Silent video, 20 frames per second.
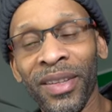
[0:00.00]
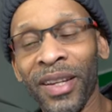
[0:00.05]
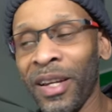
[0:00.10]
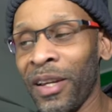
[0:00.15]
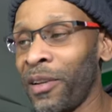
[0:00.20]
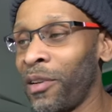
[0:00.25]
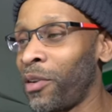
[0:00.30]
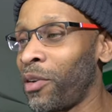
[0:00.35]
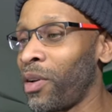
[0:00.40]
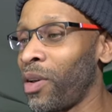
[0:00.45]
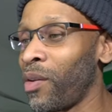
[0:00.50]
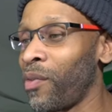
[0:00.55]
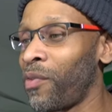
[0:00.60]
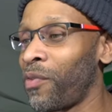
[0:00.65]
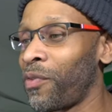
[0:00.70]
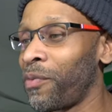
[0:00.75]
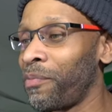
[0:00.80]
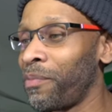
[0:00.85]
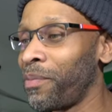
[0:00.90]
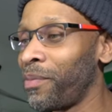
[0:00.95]
You know,
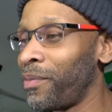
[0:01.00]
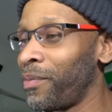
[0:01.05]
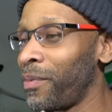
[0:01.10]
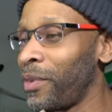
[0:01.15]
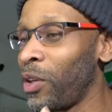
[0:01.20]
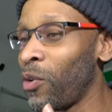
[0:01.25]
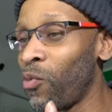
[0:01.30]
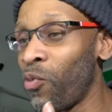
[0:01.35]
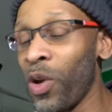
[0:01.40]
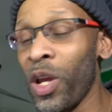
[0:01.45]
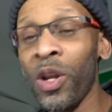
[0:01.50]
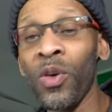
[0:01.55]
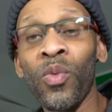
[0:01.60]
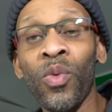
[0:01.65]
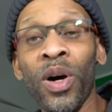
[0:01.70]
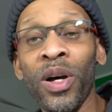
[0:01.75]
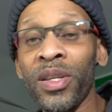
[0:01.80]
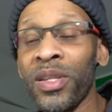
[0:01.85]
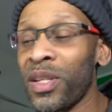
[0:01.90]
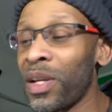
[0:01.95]
if you really
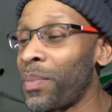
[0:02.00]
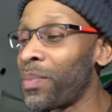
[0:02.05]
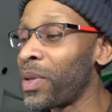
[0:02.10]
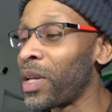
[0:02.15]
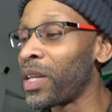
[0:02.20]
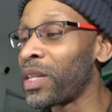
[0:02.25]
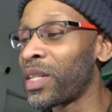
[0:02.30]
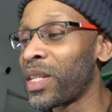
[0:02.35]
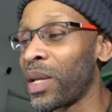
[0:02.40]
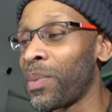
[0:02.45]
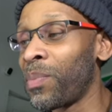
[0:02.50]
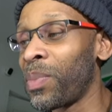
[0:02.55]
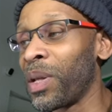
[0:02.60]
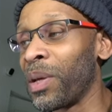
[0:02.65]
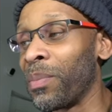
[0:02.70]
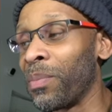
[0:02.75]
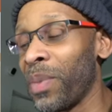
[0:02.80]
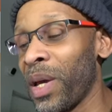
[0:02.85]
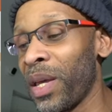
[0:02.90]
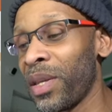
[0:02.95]
want something simple
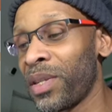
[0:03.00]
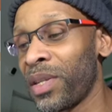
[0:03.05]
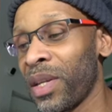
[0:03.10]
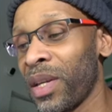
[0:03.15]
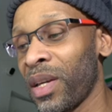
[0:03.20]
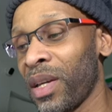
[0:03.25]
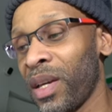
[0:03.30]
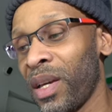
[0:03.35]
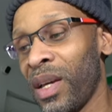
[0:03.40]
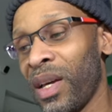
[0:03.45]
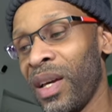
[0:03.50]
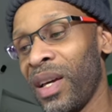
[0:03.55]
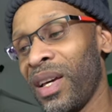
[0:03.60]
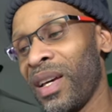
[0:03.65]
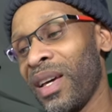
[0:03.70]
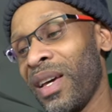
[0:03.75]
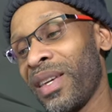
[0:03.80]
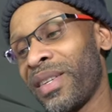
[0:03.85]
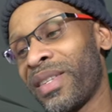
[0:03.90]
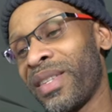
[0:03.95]
and basic,
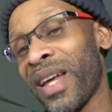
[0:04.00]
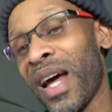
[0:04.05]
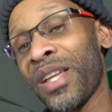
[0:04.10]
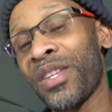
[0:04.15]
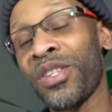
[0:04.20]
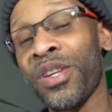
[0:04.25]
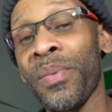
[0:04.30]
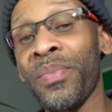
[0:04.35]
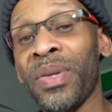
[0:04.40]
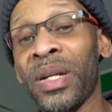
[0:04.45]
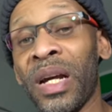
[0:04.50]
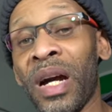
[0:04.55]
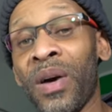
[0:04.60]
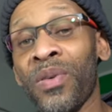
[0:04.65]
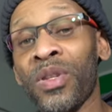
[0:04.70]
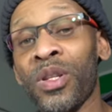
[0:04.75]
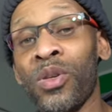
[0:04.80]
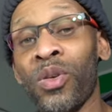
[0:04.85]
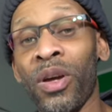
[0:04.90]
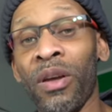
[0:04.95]
it's not something I
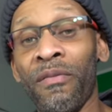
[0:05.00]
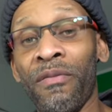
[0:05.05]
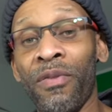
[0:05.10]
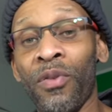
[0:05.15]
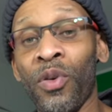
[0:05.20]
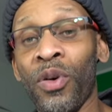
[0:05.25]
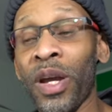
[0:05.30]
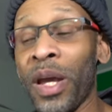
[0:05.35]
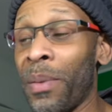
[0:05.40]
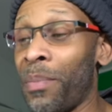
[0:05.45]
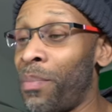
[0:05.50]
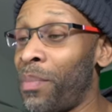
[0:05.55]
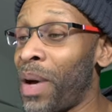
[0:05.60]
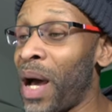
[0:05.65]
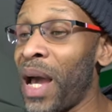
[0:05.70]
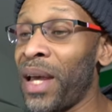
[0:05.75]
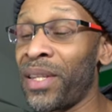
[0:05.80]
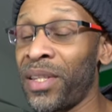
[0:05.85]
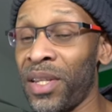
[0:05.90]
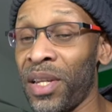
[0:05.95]
was looking for in
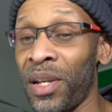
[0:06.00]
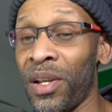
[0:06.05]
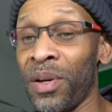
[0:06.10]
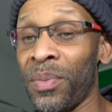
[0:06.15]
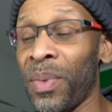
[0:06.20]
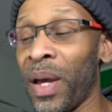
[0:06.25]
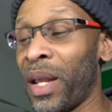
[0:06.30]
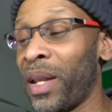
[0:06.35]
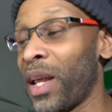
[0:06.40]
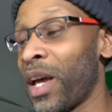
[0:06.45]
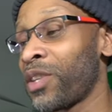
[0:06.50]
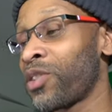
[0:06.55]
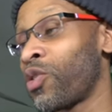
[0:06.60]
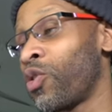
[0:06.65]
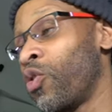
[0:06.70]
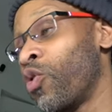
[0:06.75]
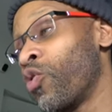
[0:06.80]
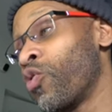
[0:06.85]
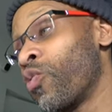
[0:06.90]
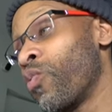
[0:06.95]
my setup, and that's
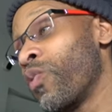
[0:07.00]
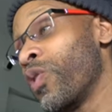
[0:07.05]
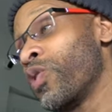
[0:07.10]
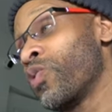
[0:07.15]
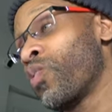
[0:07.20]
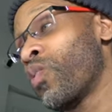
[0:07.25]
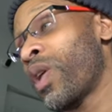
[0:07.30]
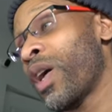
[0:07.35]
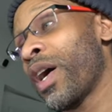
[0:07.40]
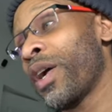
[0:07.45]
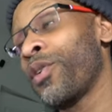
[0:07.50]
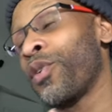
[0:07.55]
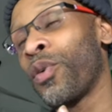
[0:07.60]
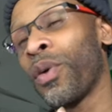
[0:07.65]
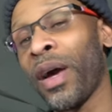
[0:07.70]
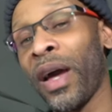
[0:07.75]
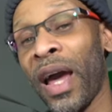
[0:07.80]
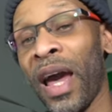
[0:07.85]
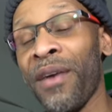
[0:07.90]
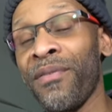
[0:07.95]
the only reason why I
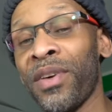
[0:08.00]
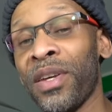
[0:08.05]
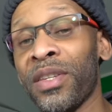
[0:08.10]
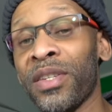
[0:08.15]
don't have